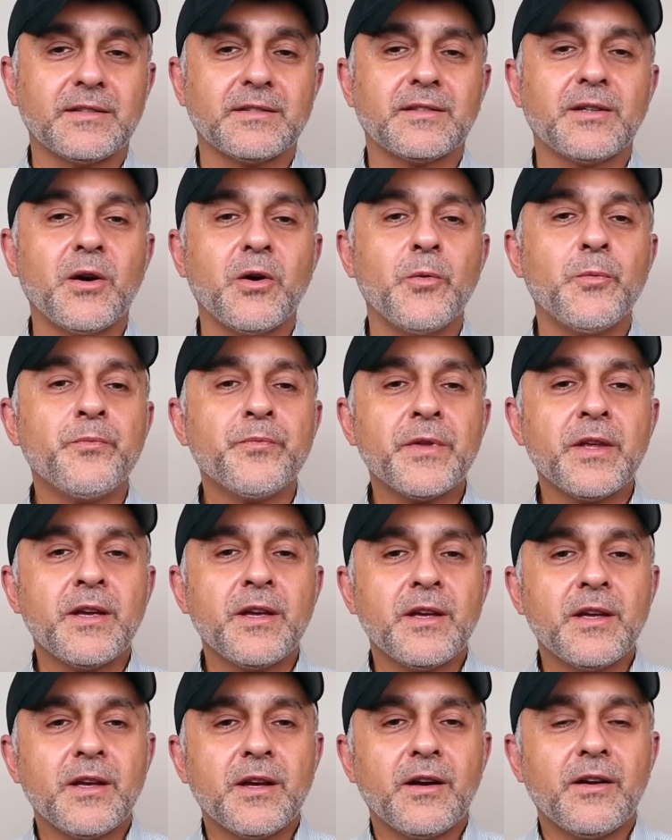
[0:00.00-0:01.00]
So
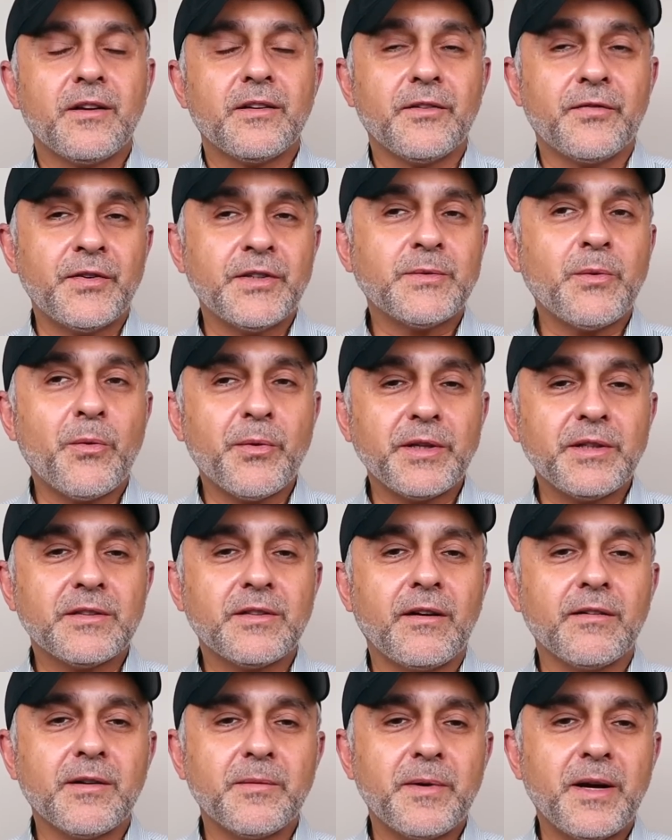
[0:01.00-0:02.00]
the first one we're going
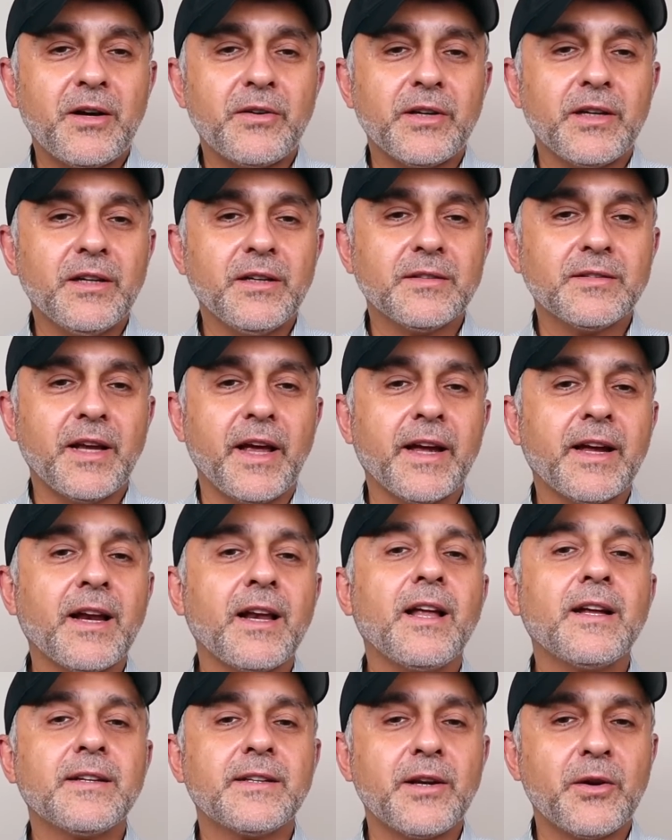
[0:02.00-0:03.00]
to talk about is
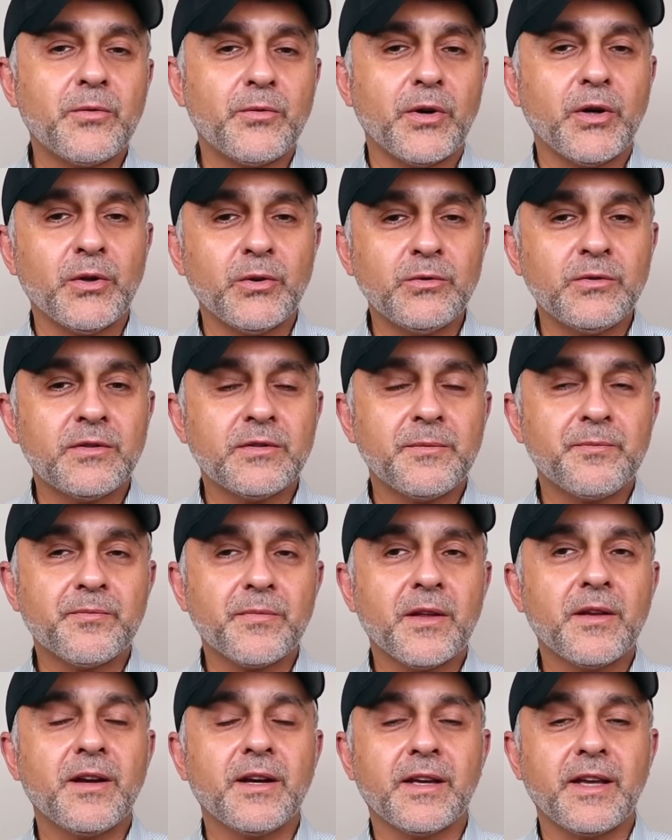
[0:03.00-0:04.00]
Eclat de Rose.
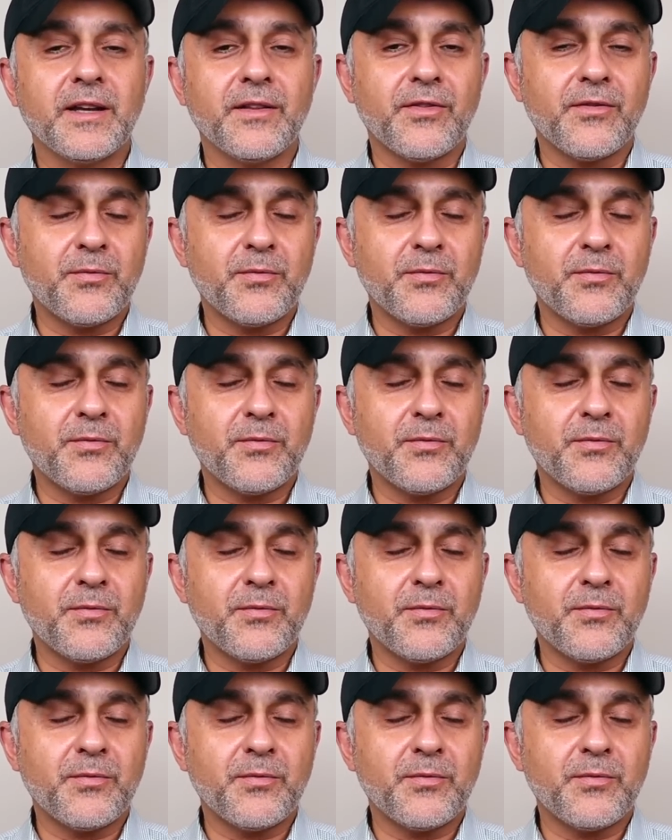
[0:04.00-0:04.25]
Again,